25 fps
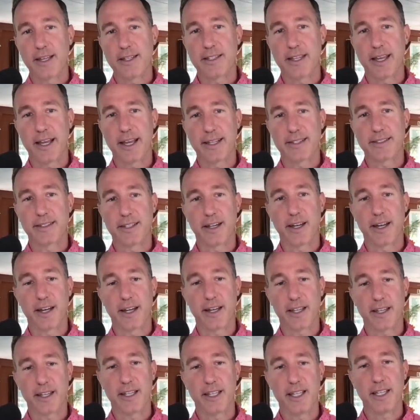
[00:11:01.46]
is that uh,
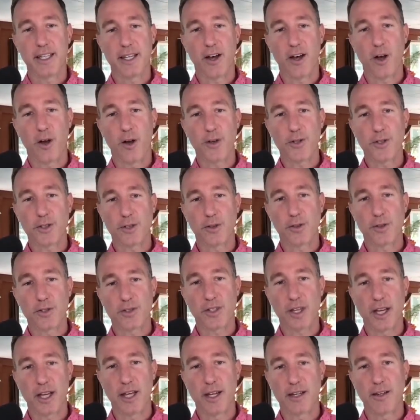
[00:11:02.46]
he also
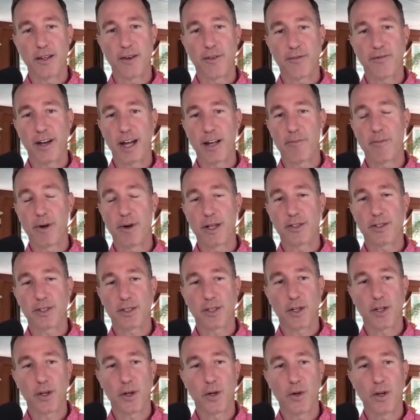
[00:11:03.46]
said five months
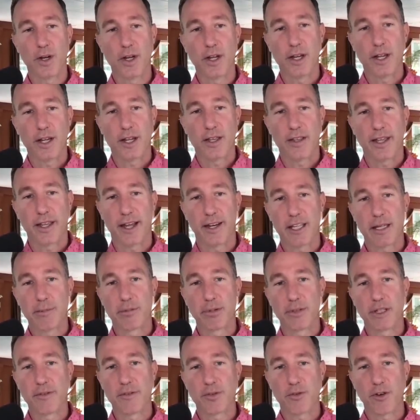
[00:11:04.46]
ago that he
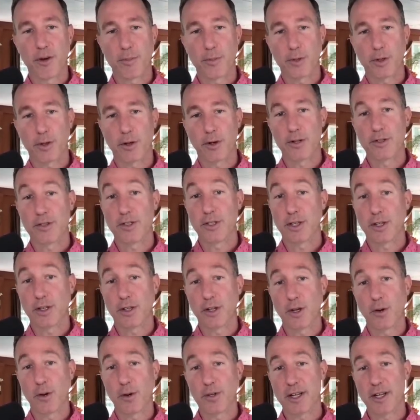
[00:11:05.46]
believes cryptocurrency
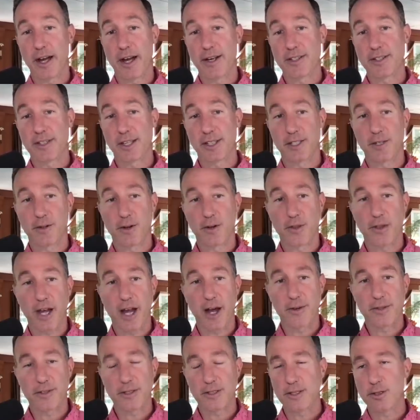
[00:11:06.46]
could go as high as six hundred
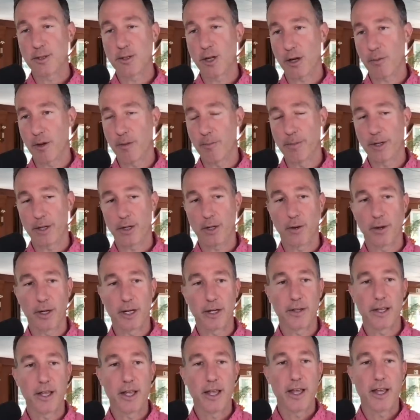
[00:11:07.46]
thousand. He's talking about
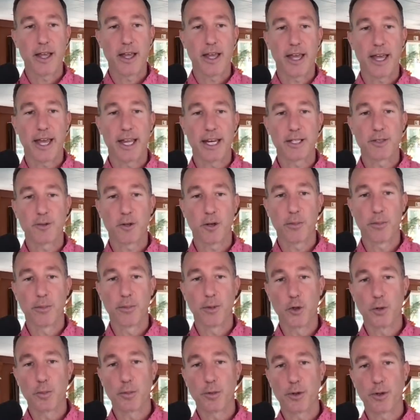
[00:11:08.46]
Bitcoin. And he told
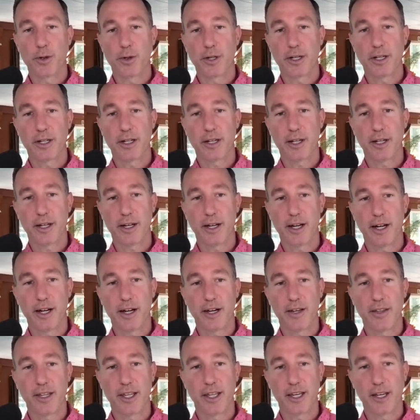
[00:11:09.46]
Bloomberg
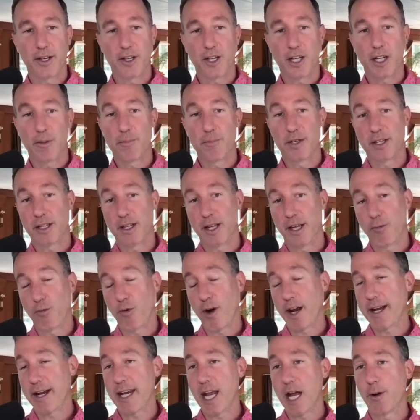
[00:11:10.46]
uh, that it could be,
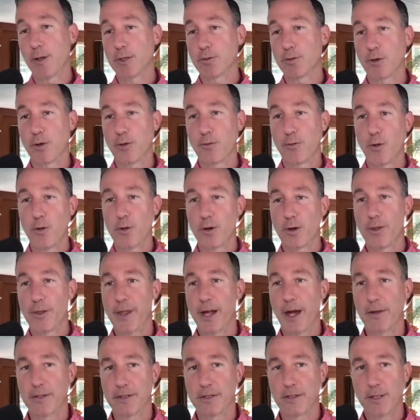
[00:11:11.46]
right now it's worth four hundred
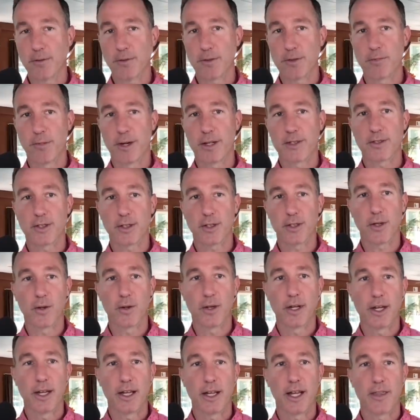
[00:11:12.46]
thousand. This was months
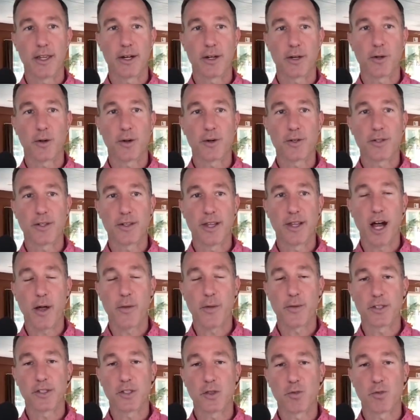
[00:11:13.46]
ago. And then of course, now this